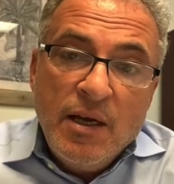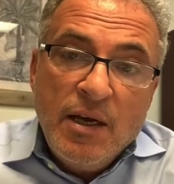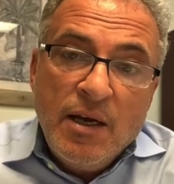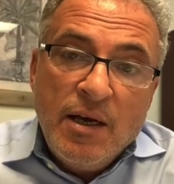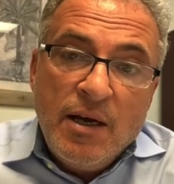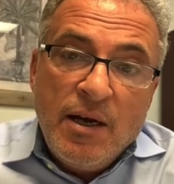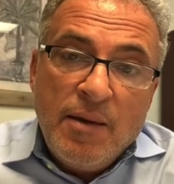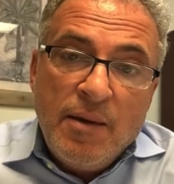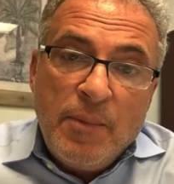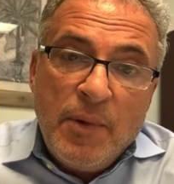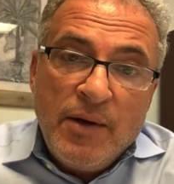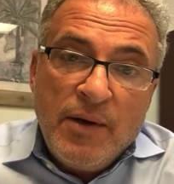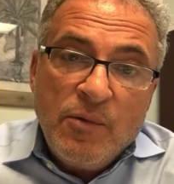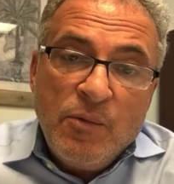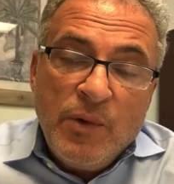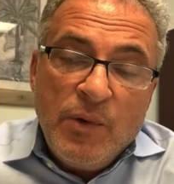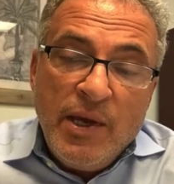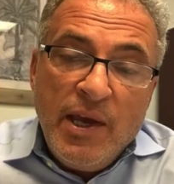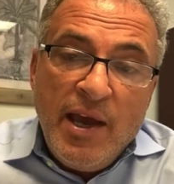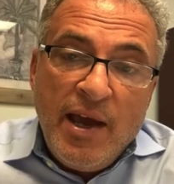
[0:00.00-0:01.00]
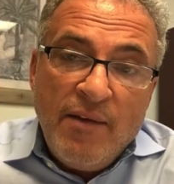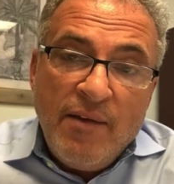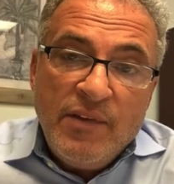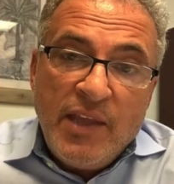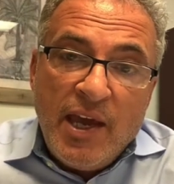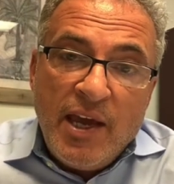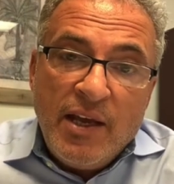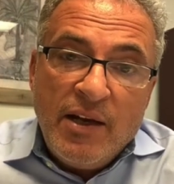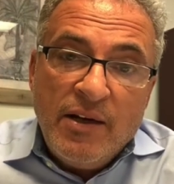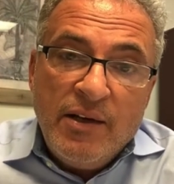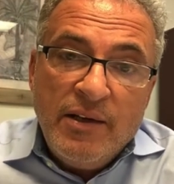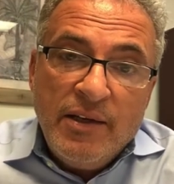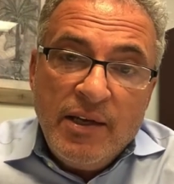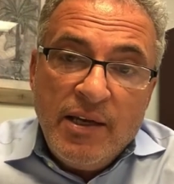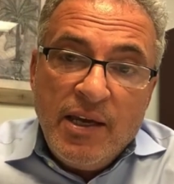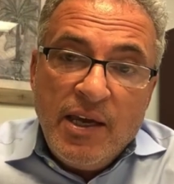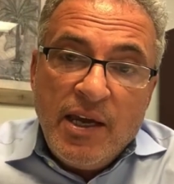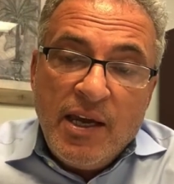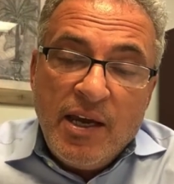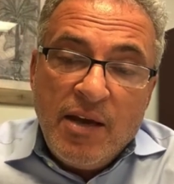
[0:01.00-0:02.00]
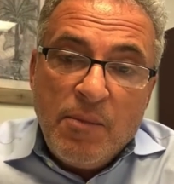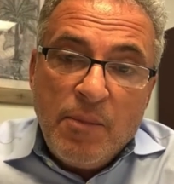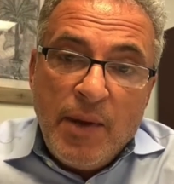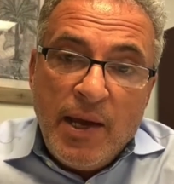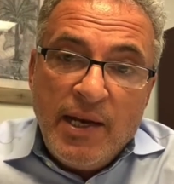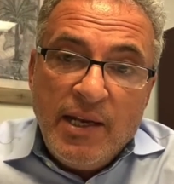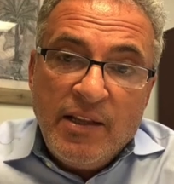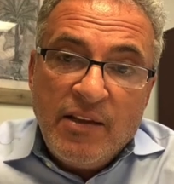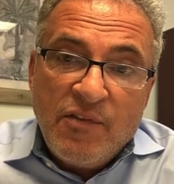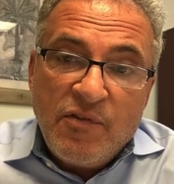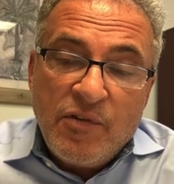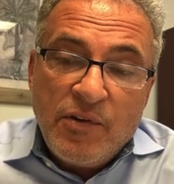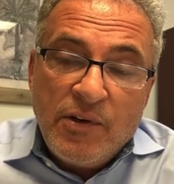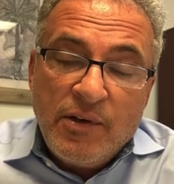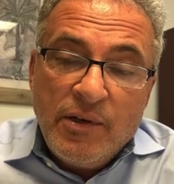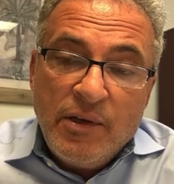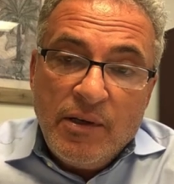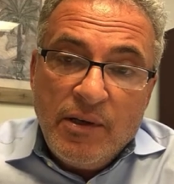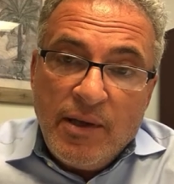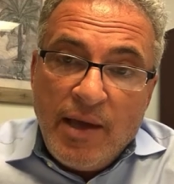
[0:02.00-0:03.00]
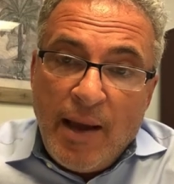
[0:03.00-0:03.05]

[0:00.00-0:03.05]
But we have data in many different